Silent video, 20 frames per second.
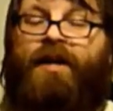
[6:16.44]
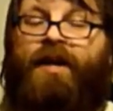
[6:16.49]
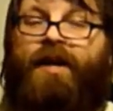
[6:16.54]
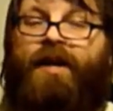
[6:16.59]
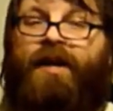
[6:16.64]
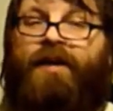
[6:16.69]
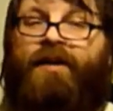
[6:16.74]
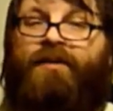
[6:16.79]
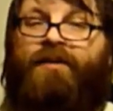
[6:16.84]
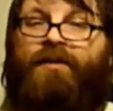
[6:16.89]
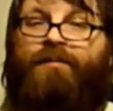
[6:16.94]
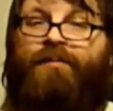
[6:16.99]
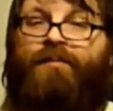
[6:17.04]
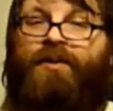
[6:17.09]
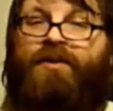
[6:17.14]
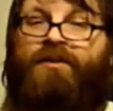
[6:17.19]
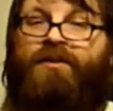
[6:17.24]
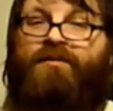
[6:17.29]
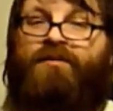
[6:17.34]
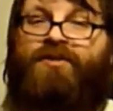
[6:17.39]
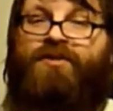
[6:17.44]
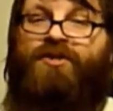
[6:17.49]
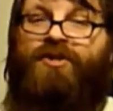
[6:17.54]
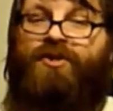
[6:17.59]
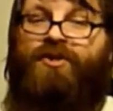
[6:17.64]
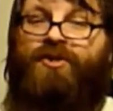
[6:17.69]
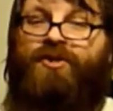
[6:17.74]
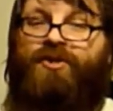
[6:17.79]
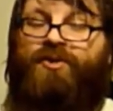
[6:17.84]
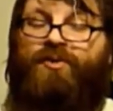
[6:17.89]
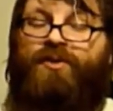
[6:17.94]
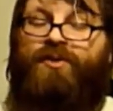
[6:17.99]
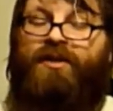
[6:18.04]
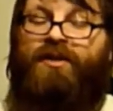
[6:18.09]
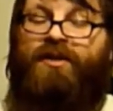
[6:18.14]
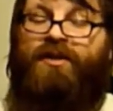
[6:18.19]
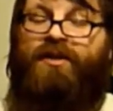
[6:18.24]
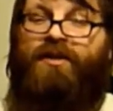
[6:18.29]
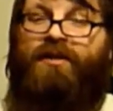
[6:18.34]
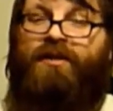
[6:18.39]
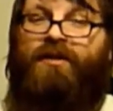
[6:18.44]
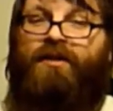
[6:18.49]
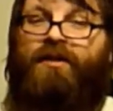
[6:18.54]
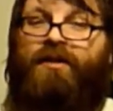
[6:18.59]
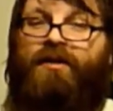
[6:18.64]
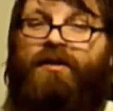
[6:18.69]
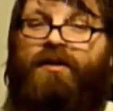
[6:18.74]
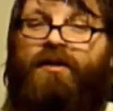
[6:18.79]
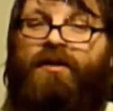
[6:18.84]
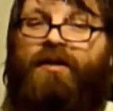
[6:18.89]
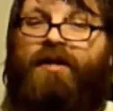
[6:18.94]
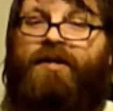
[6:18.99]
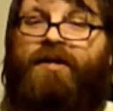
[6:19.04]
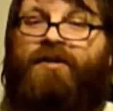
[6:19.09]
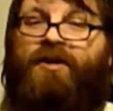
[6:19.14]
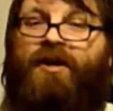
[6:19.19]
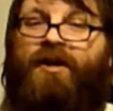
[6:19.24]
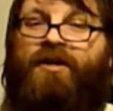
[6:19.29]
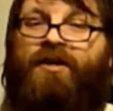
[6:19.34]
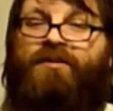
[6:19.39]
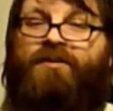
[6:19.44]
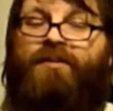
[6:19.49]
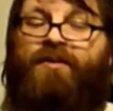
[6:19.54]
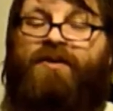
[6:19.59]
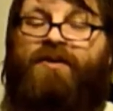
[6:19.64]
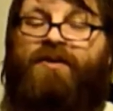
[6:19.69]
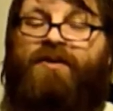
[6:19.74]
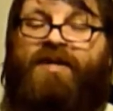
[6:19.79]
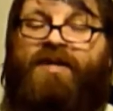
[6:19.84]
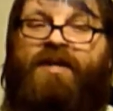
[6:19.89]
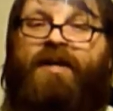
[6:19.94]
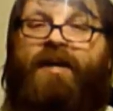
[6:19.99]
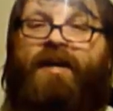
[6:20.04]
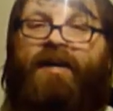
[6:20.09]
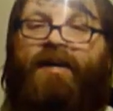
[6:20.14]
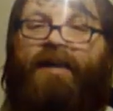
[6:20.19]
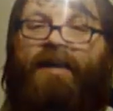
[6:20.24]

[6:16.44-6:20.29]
And in the book of Jude, he talks about Enoch